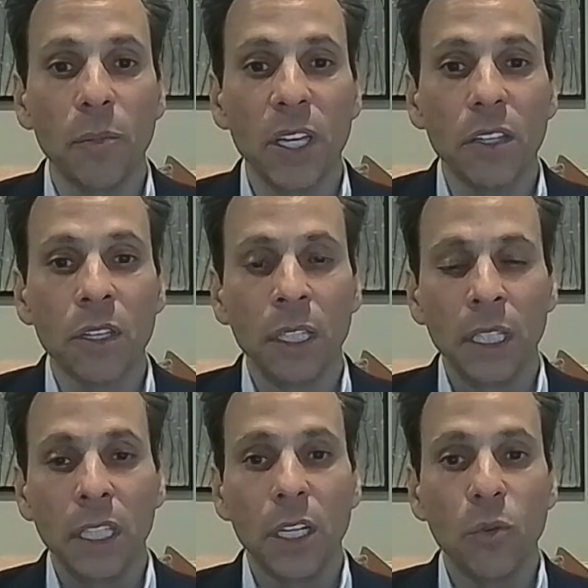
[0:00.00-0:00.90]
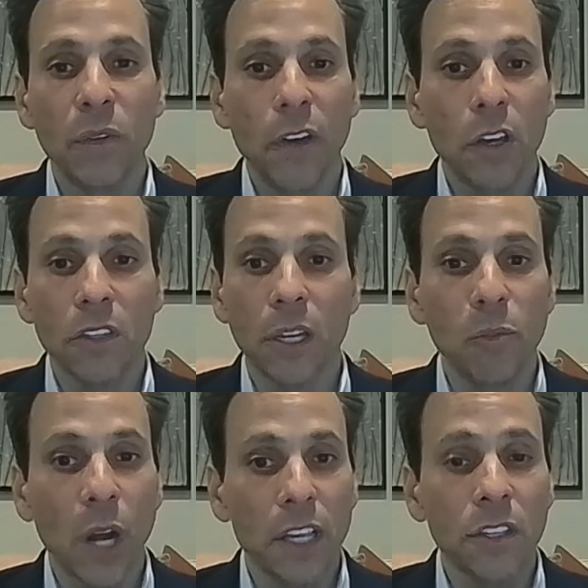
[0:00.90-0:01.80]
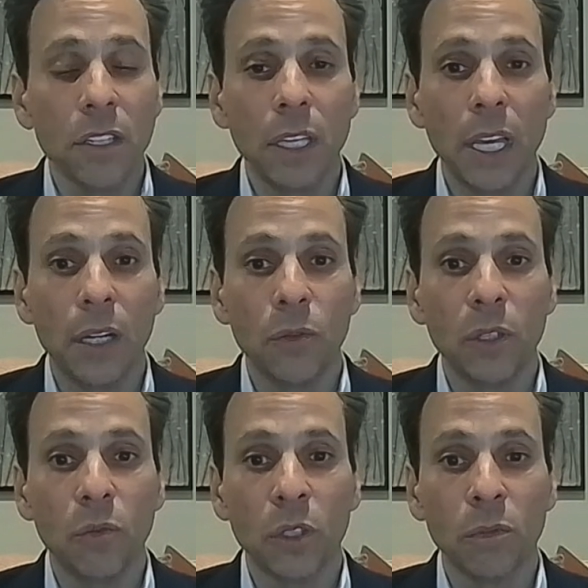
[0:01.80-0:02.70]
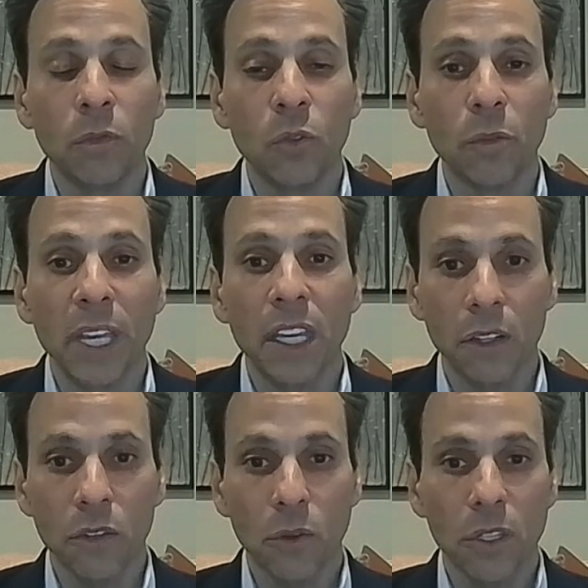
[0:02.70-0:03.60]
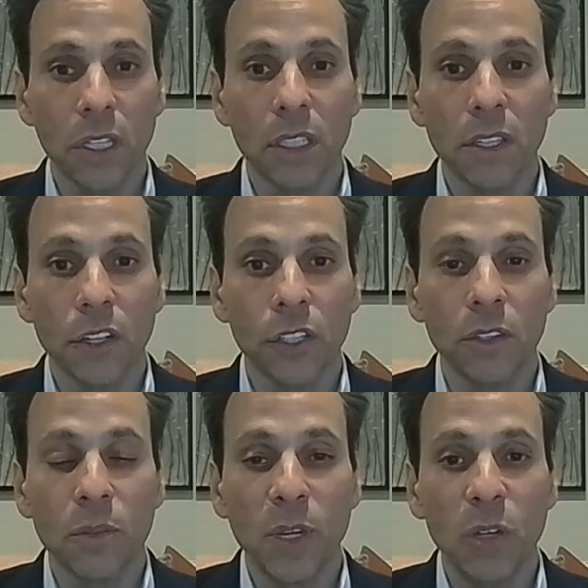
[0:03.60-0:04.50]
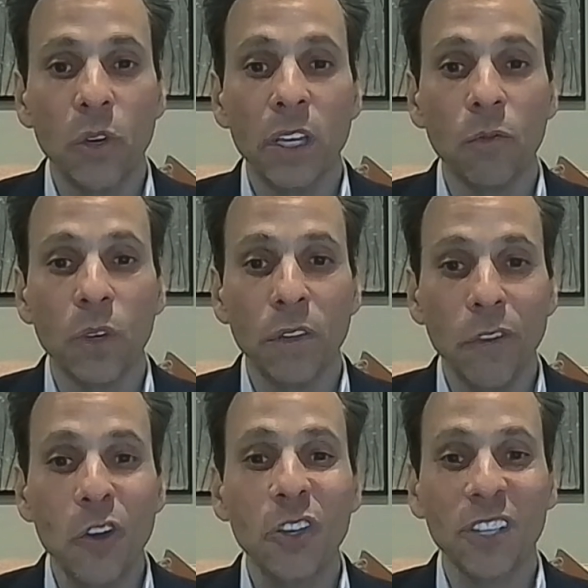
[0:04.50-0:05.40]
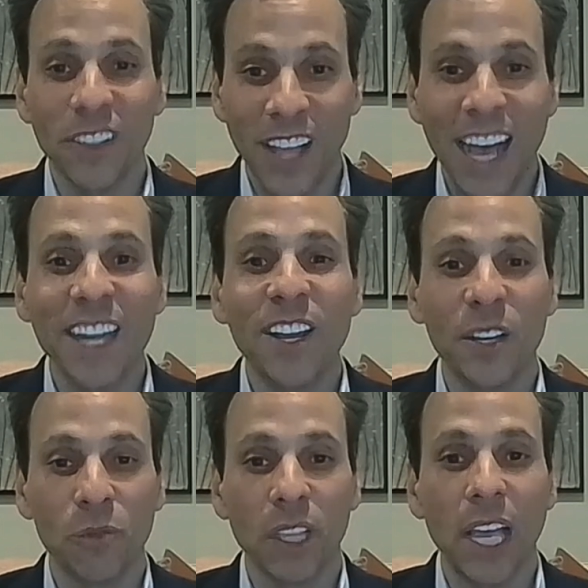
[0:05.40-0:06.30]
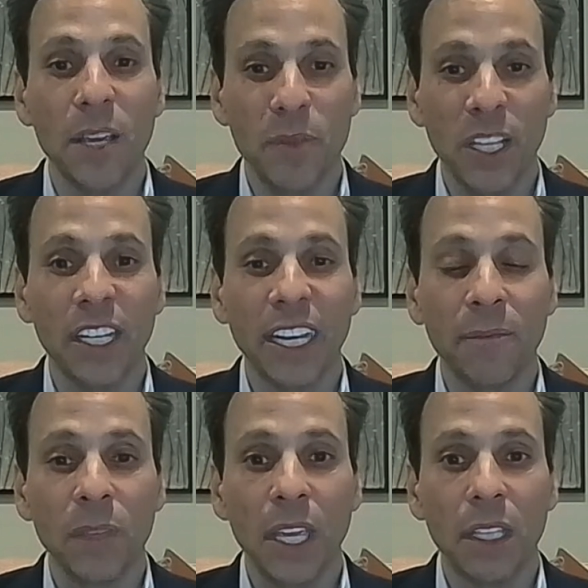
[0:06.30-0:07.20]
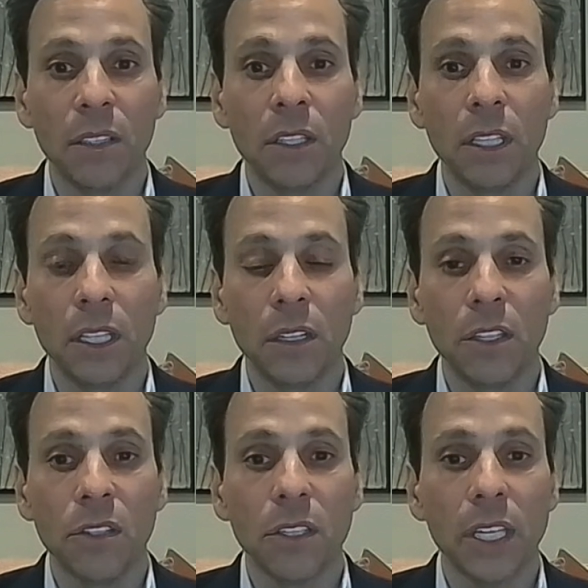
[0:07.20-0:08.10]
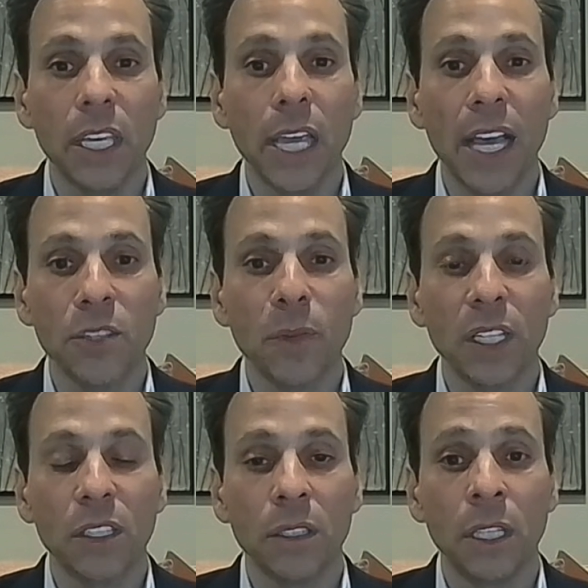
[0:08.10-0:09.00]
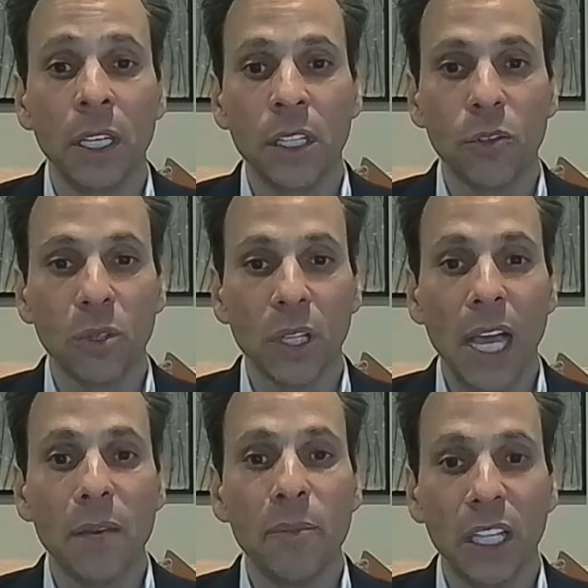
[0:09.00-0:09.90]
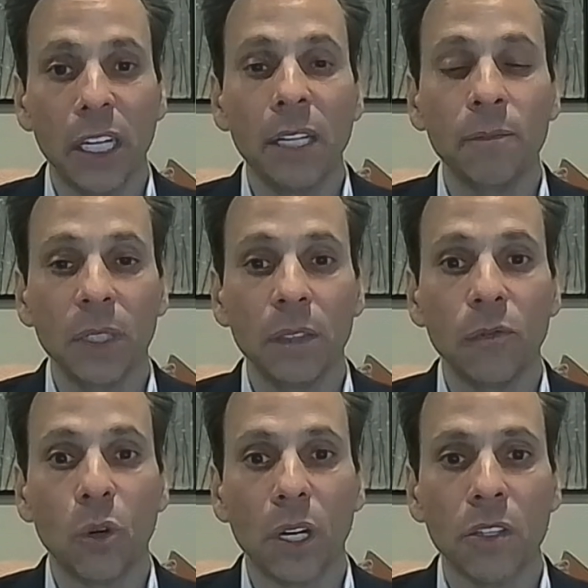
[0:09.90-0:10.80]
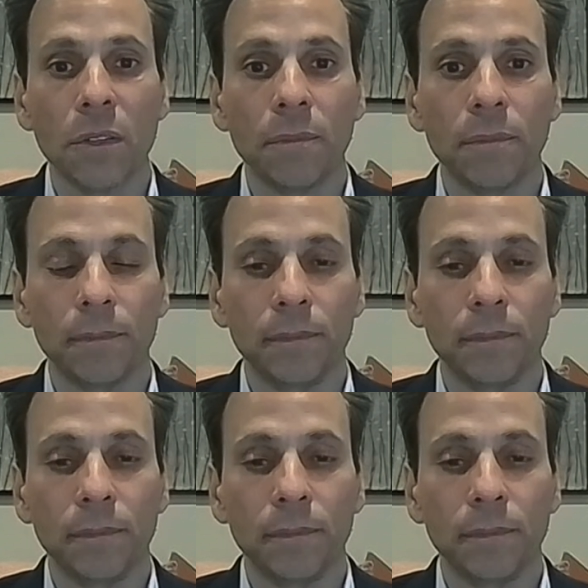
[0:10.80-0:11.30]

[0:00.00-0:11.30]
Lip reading: Because we focus on price when we're making our sourcing decisions, but we focus a lot on reliability. And this is a key aspect to reliability for us.